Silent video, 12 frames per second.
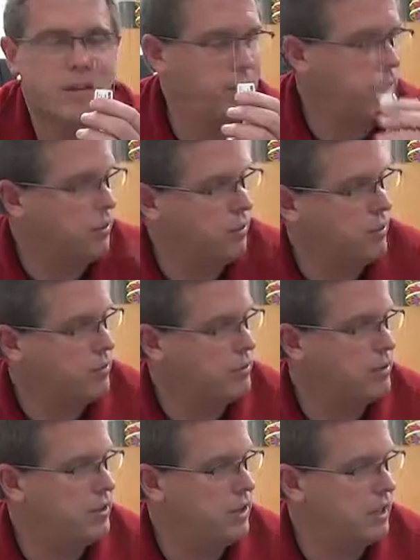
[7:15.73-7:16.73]
and we'll use
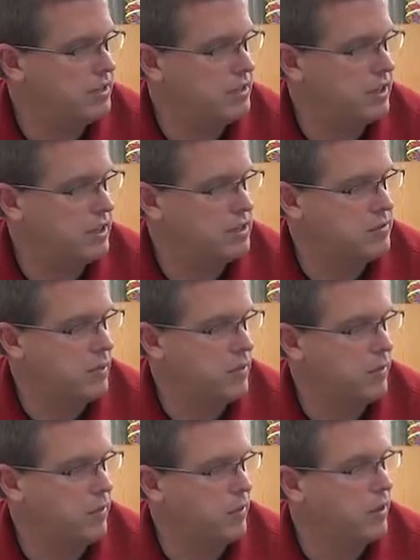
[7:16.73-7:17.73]
this because remember
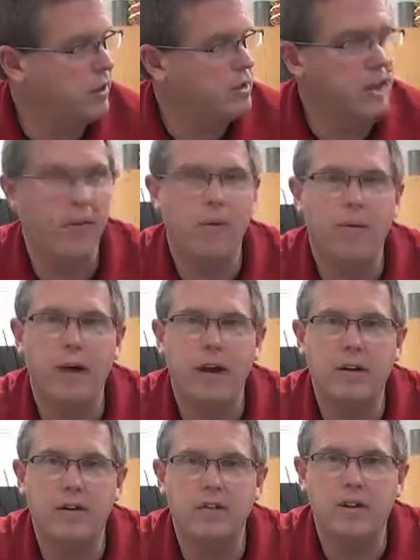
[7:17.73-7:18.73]
when we look down the
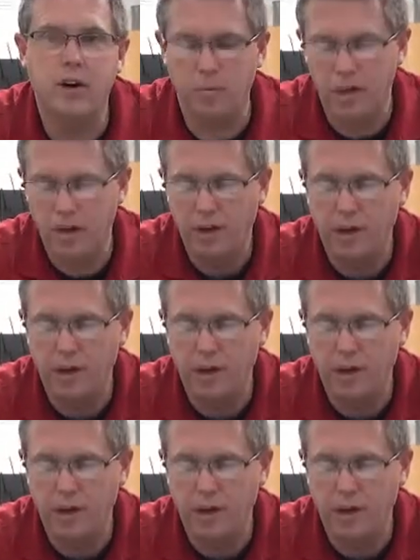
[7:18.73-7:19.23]
microscope,